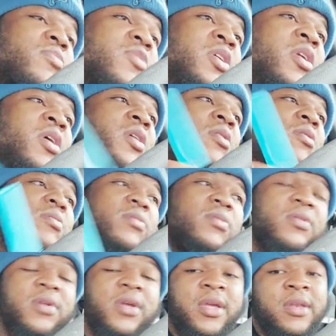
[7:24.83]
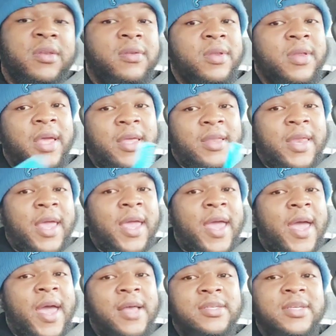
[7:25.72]
You know, and they
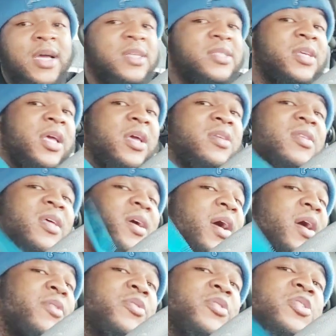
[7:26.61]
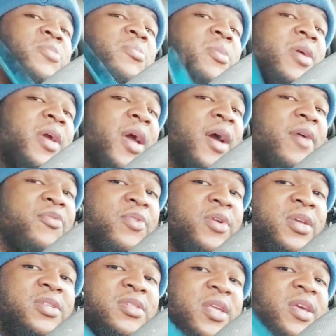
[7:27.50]
they asked, I say, because they got Christian
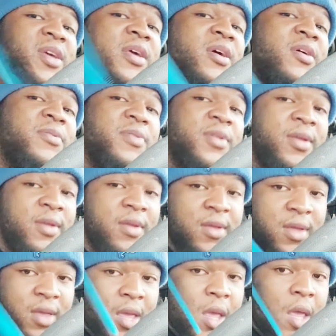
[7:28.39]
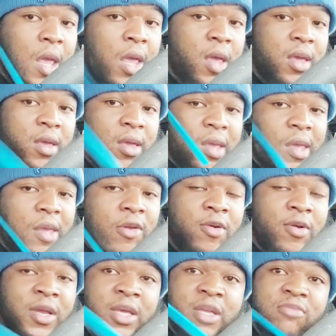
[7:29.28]
McCaffrey. He's staying healthy.
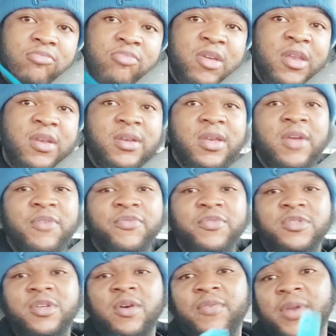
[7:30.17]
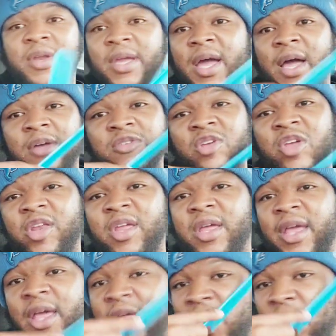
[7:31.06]
You know, he be the difference over there. Kyle
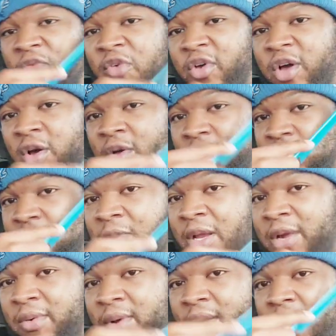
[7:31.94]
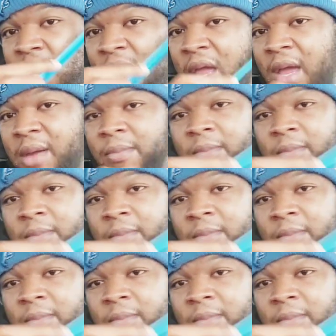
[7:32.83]
Shanahan, hell of a coach, by the way.